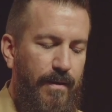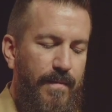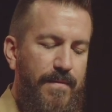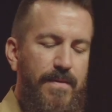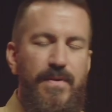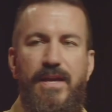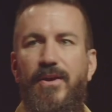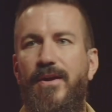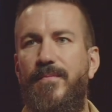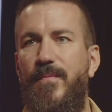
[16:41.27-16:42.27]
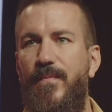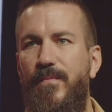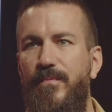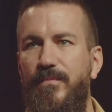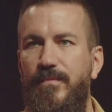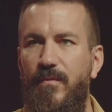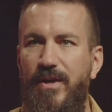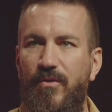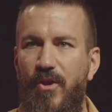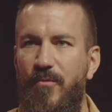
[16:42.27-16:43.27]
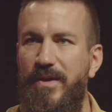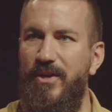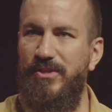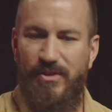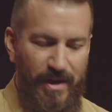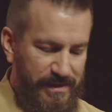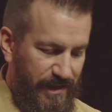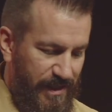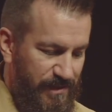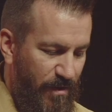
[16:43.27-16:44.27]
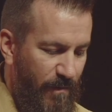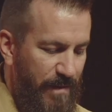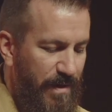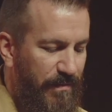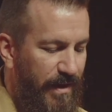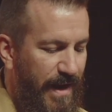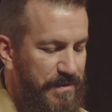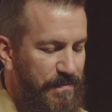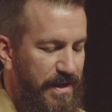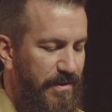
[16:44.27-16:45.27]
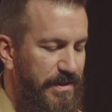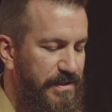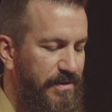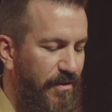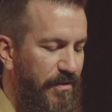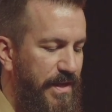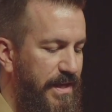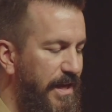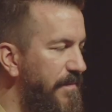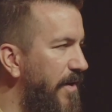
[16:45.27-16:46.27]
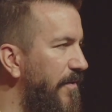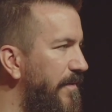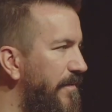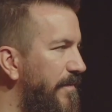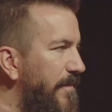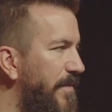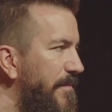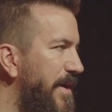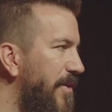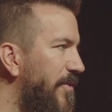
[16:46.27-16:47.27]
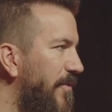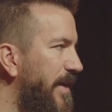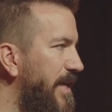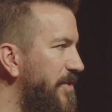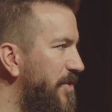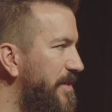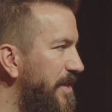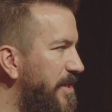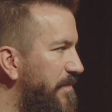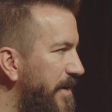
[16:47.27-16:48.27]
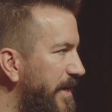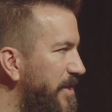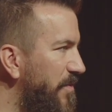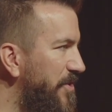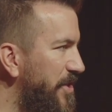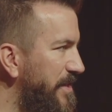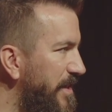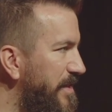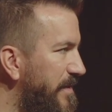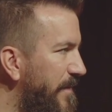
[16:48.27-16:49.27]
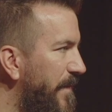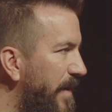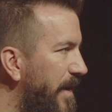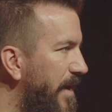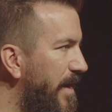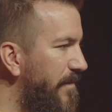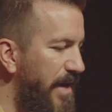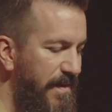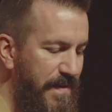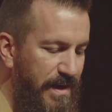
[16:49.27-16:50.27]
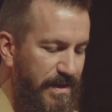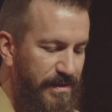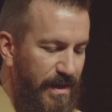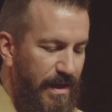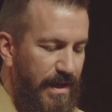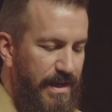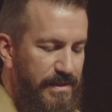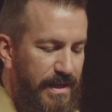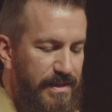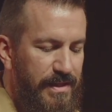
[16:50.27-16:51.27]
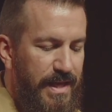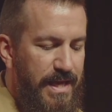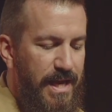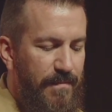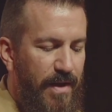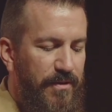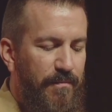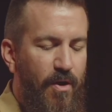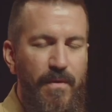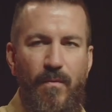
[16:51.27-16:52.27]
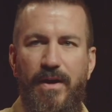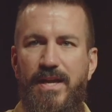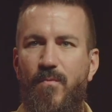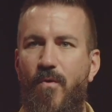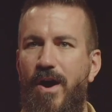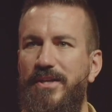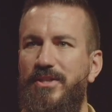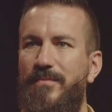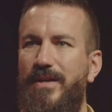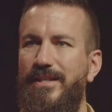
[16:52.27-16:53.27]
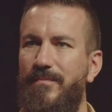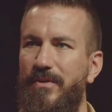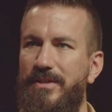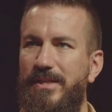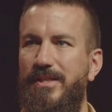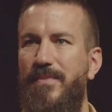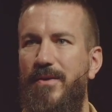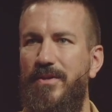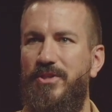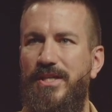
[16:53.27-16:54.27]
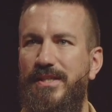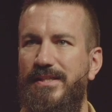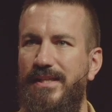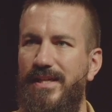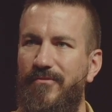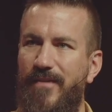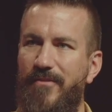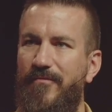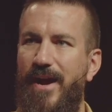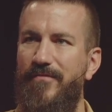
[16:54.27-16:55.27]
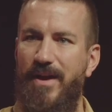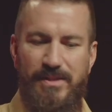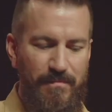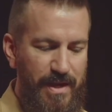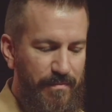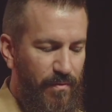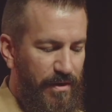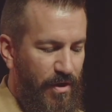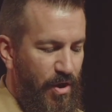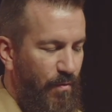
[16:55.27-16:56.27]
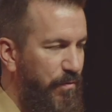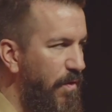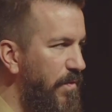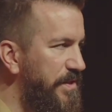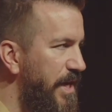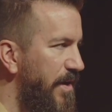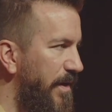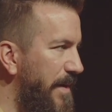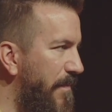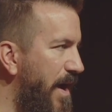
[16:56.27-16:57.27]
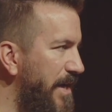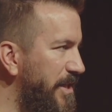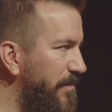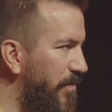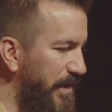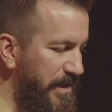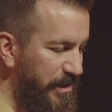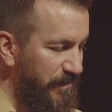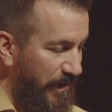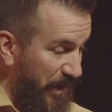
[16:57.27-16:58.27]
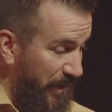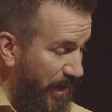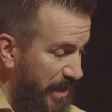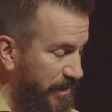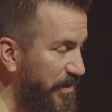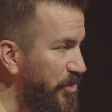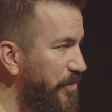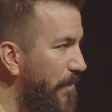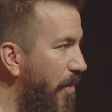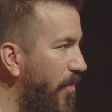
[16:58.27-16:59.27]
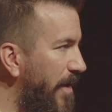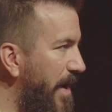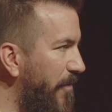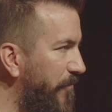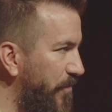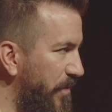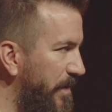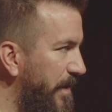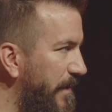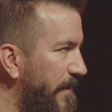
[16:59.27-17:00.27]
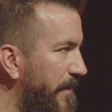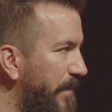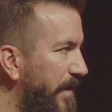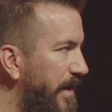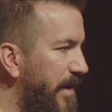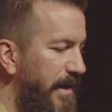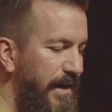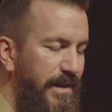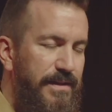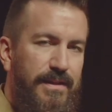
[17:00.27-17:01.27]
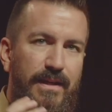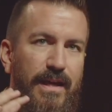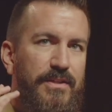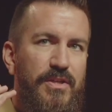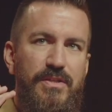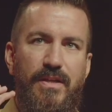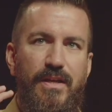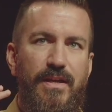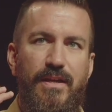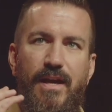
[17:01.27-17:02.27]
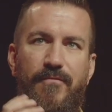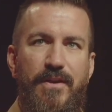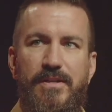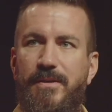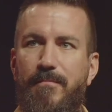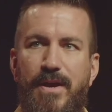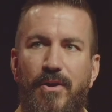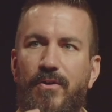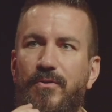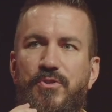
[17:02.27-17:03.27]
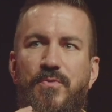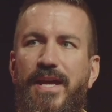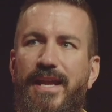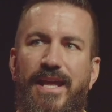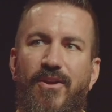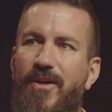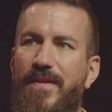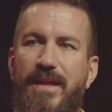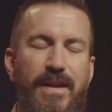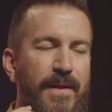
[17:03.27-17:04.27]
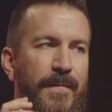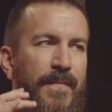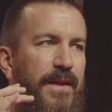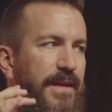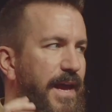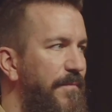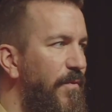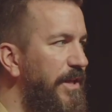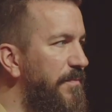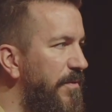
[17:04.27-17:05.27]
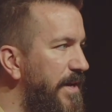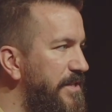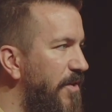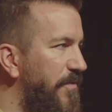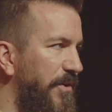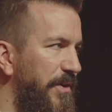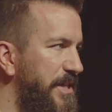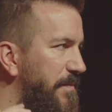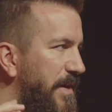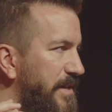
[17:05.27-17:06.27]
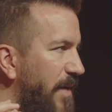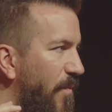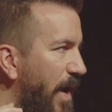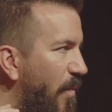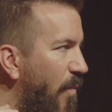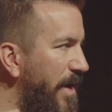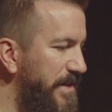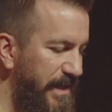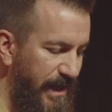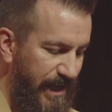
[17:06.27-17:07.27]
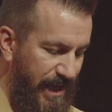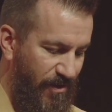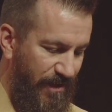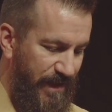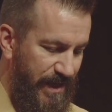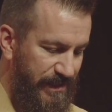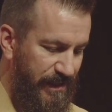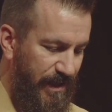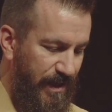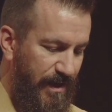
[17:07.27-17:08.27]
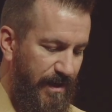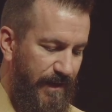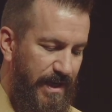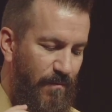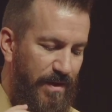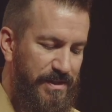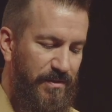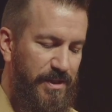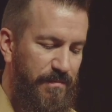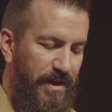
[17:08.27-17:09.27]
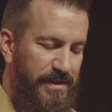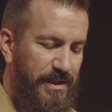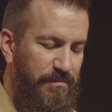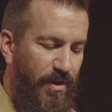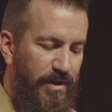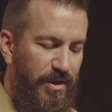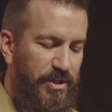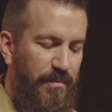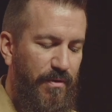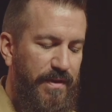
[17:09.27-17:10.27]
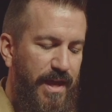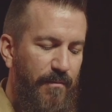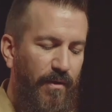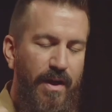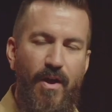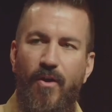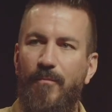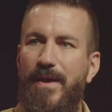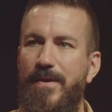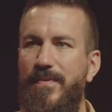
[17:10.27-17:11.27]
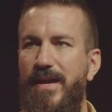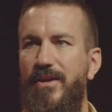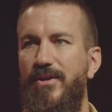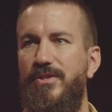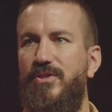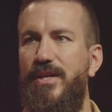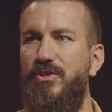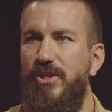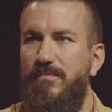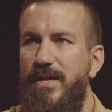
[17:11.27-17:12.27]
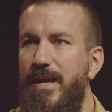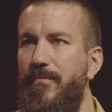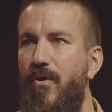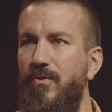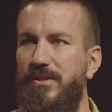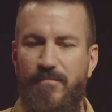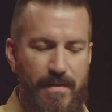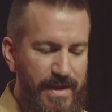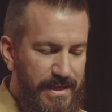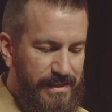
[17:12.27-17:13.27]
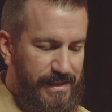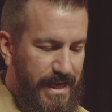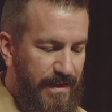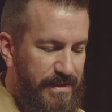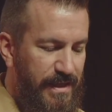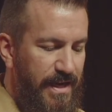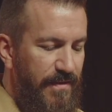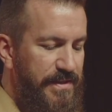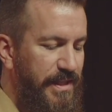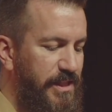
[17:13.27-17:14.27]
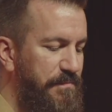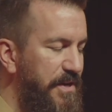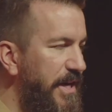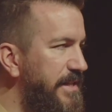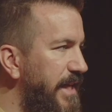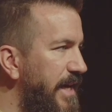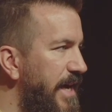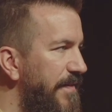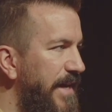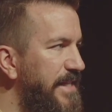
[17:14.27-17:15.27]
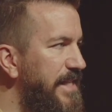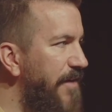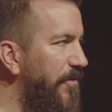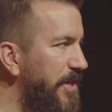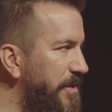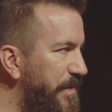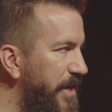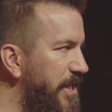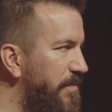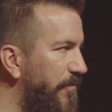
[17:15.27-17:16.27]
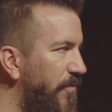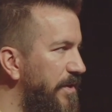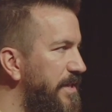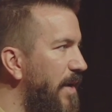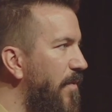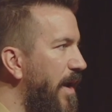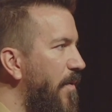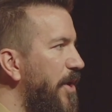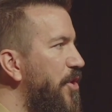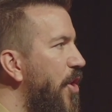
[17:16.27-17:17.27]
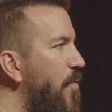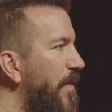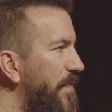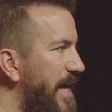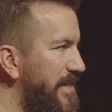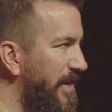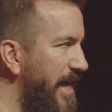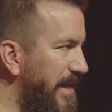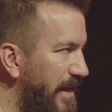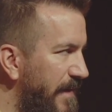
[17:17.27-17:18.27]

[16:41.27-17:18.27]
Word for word: Maybe Peter, I mean, we don't know Peter's thoughts in this moment, but perhaps Peter is still thinking about the miracle that he's just experienced with Jesus. Maybe he's, he's, he's thinking about the moment where he watched and got to participate with Jesus as he fed 5,000 people with, with what was an impossibly, an impossibly small amount of food. And he's like, I just, if there is a miracle to get in on, then yeah, I'm willing to put myself at risk because I, I want to get in on this. That he wants to experience this partnership with him. Or, or maybe Peter is, is just being impulsive. Maybe he's seeing this, this experience that, that he's never experienced before and says, I want, I want to know what that's like.